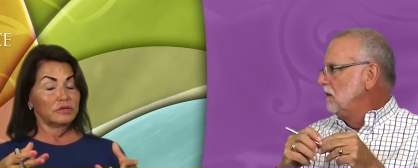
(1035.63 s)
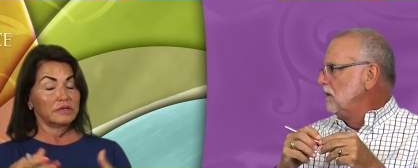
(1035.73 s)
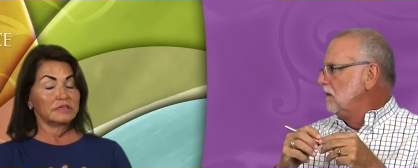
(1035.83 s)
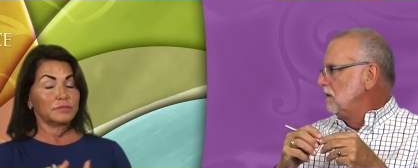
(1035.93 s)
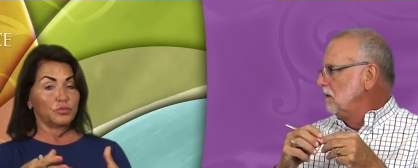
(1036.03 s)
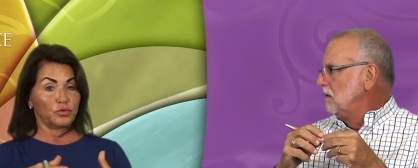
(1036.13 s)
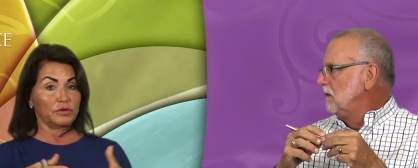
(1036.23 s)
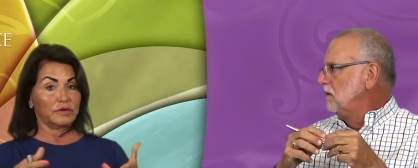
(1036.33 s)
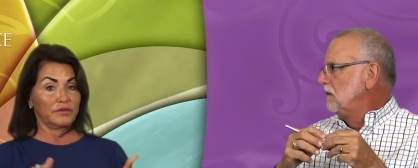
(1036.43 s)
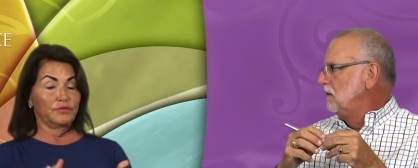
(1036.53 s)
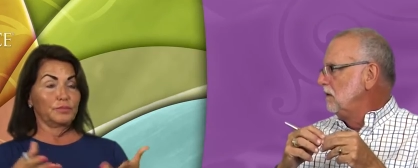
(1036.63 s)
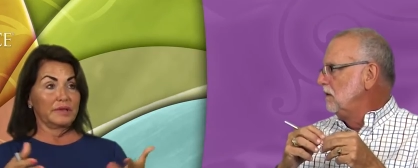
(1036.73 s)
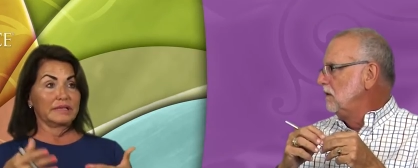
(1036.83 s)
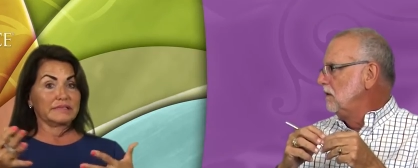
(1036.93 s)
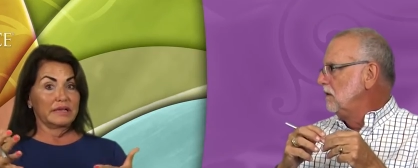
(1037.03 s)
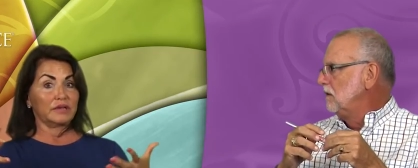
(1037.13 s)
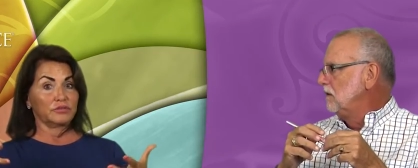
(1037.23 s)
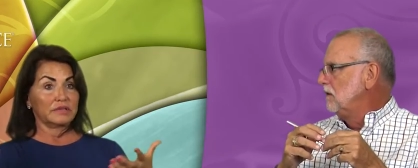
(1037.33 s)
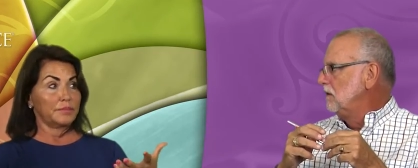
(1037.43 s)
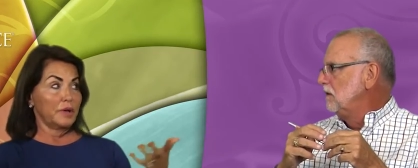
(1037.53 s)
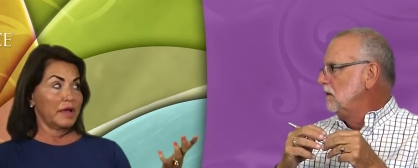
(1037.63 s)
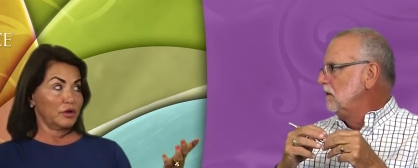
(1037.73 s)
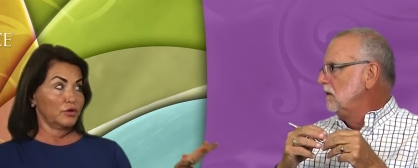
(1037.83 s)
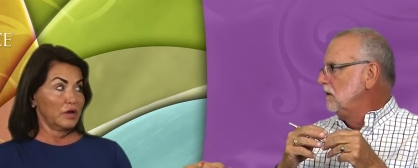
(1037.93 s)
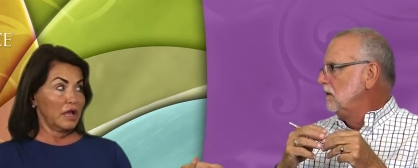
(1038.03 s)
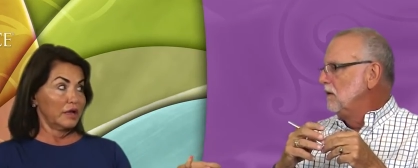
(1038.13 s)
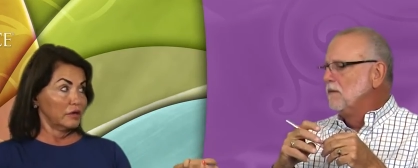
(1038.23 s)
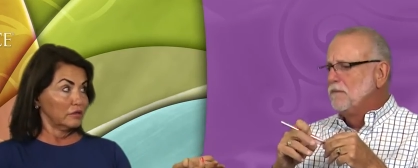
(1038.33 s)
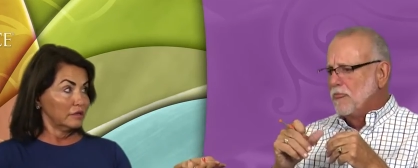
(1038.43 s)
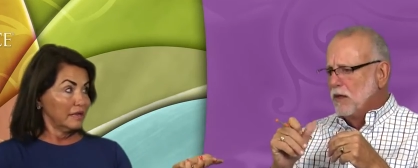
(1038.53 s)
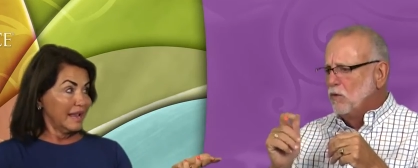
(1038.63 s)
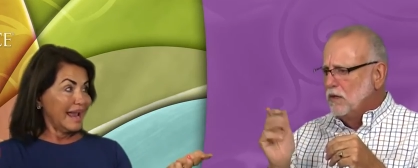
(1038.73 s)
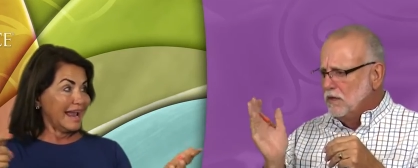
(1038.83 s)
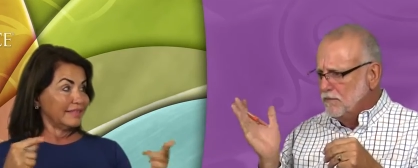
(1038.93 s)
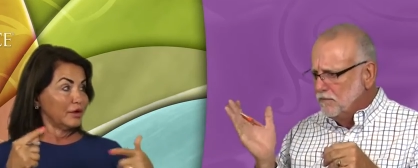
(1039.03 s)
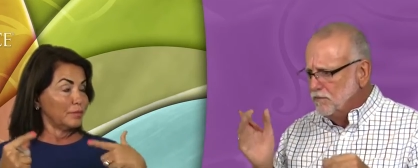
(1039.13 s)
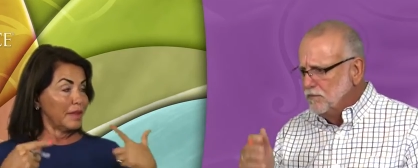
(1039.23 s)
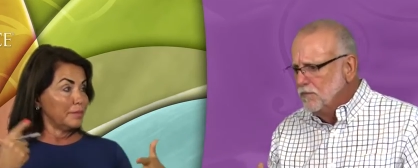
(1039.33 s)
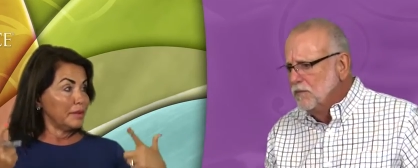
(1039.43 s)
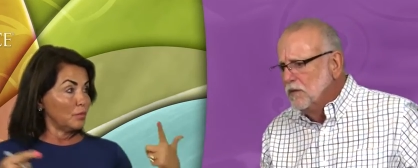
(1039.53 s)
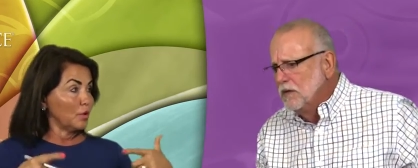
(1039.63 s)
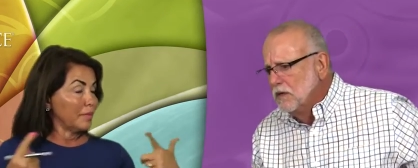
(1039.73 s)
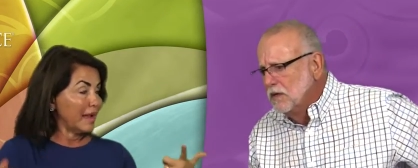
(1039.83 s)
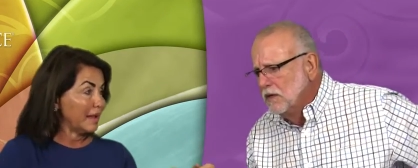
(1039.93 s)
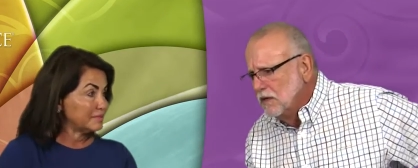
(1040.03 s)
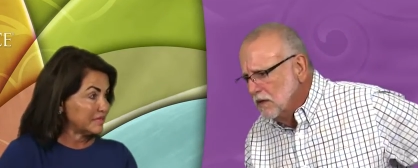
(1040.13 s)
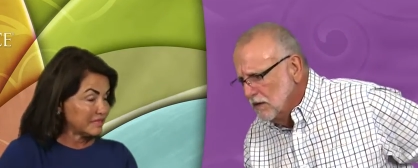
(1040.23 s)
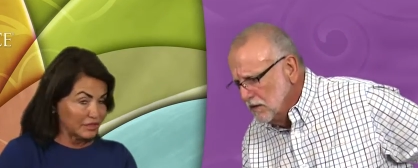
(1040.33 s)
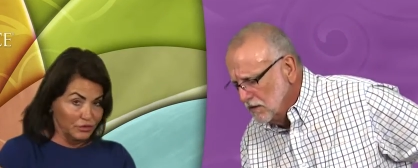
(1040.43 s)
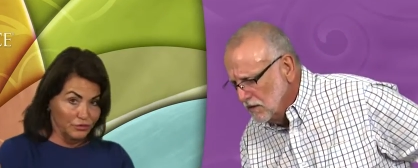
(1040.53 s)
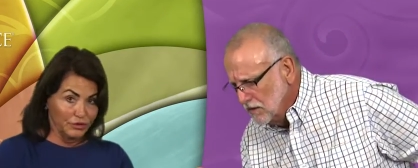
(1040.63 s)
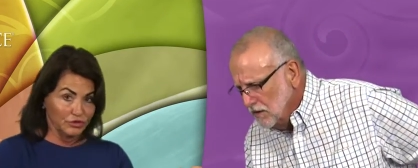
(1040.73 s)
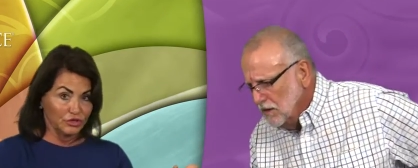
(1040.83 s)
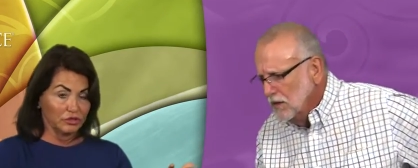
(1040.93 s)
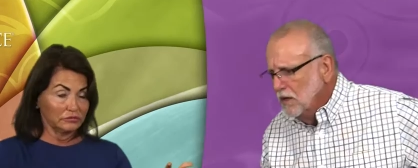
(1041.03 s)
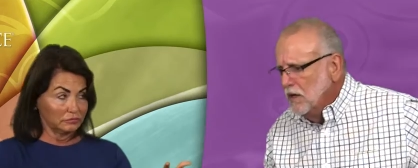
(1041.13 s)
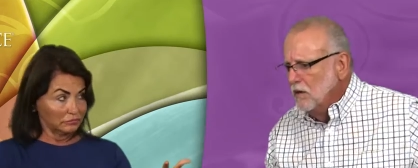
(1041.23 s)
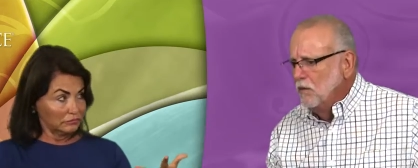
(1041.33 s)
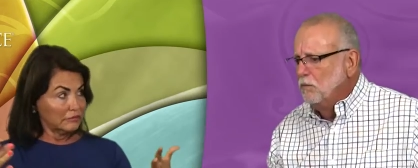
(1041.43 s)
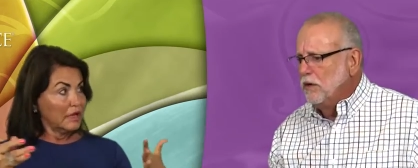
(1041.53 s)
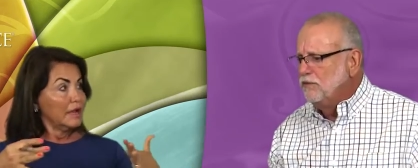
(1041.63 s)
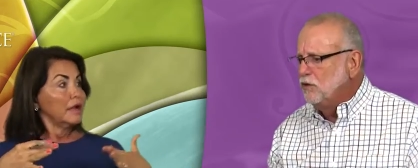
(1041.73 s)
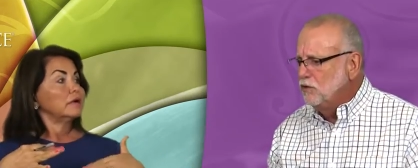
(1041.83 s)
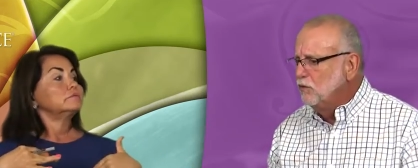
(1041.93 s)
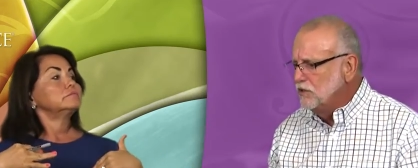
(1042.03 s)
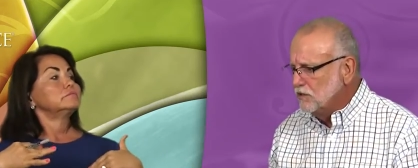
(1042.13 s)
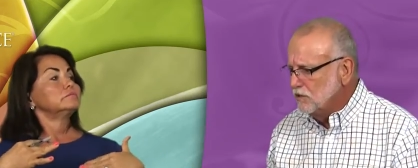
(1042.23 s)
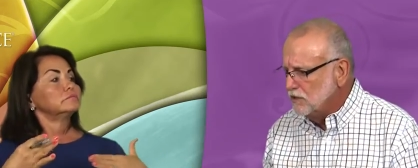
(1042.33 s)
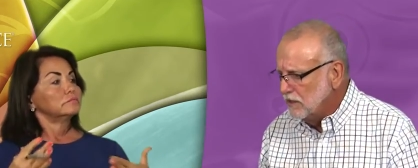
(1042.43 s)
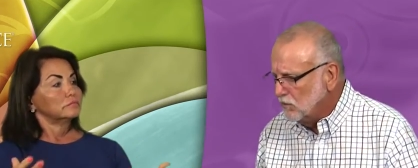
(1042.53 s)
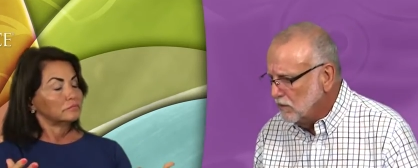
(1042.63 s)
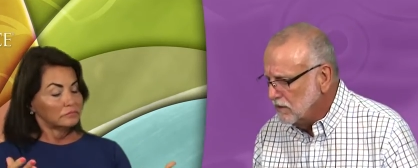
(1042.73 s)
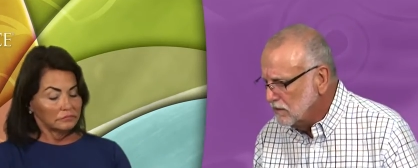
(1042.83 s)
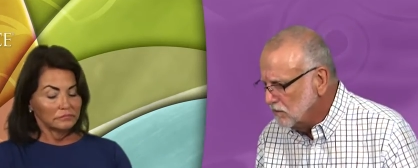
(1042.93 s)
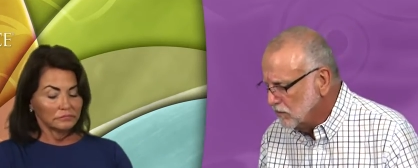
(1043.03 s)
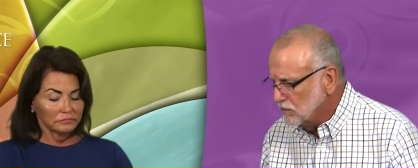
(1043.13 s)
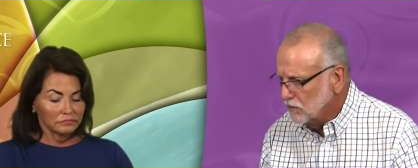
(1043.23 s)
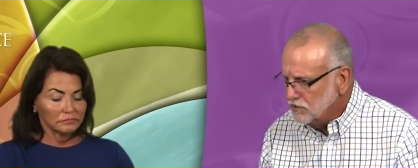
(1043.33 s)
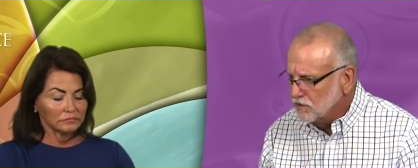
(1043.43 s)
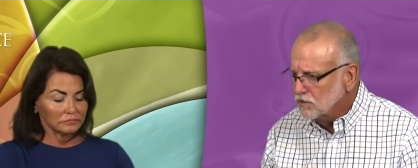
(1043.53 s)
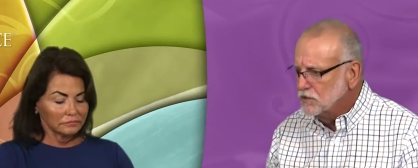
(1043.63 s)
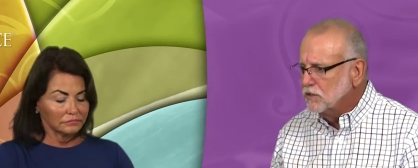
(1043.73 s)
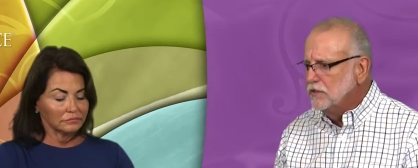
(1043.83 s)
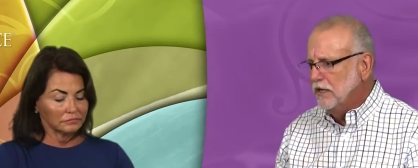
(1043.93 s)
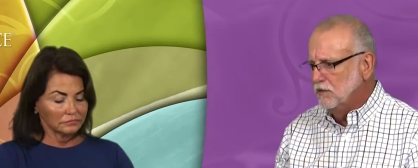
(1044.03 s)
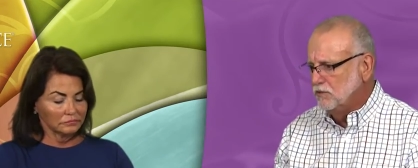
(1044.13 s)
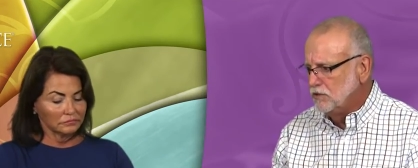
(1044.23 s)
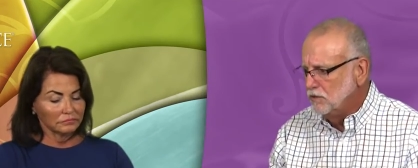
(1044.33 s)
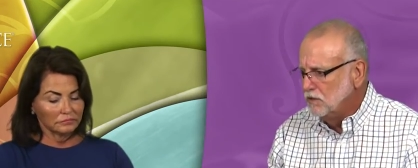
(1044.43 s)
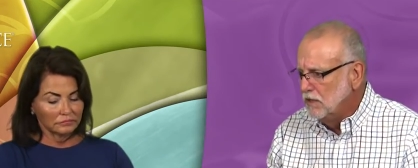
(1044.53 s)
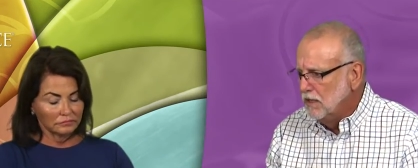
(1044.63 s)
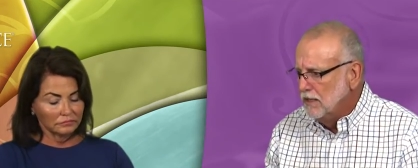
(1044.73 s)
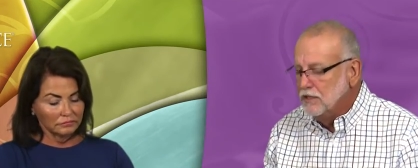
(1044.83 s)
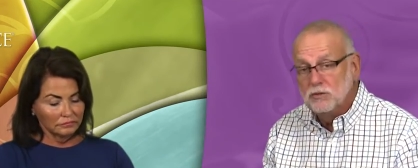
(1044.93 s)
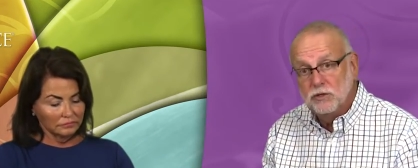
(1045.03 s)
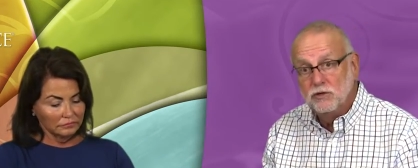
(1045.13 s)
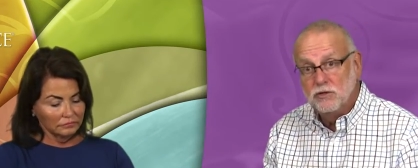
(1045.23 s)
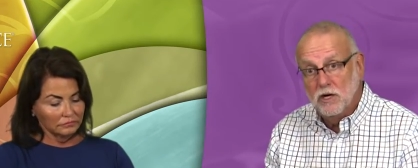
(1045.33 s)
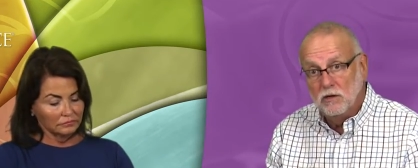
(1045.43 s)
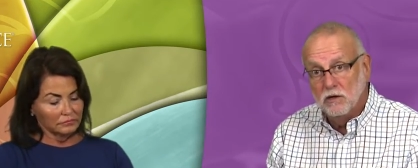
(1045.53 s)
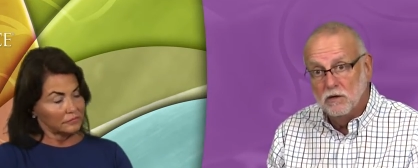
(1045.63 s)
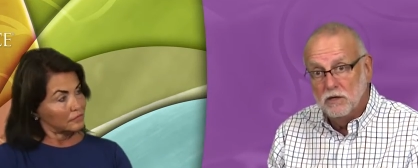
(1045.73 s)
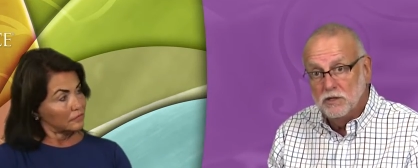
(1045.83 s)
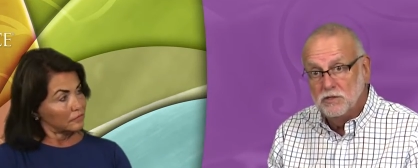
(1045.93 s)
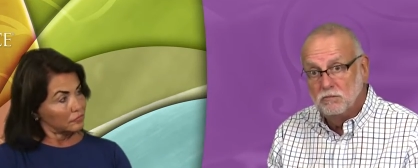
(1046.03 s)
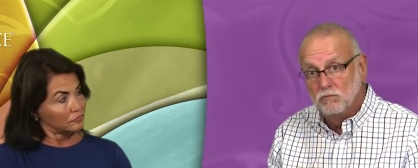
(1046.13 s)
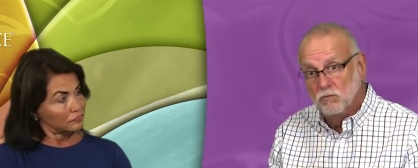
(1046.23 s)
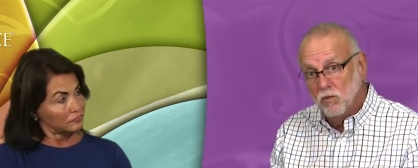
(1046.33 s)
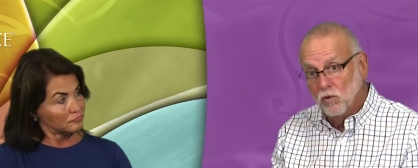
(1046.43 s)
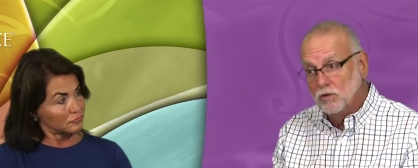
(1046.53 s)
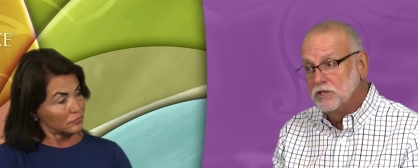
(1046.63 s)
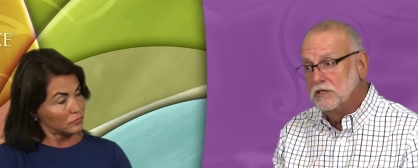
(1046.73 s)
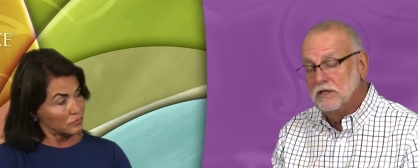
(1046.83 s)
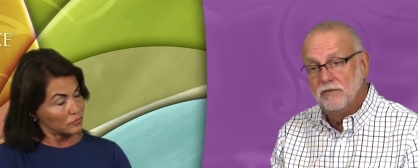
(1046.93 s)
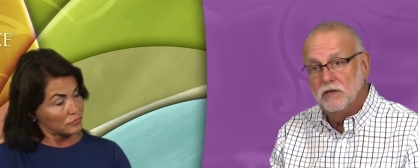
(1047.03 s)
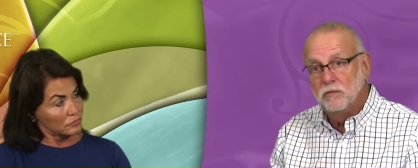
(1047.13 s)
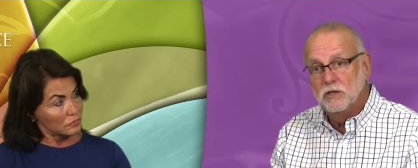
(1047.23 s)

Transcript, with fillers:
Speaker 1: It is important if your PSA goes up higher and higher. And there may be more biopsies in your future.
Speaker 2: But if you do research on it, what, what the research tells you is when you're younger, it's more significant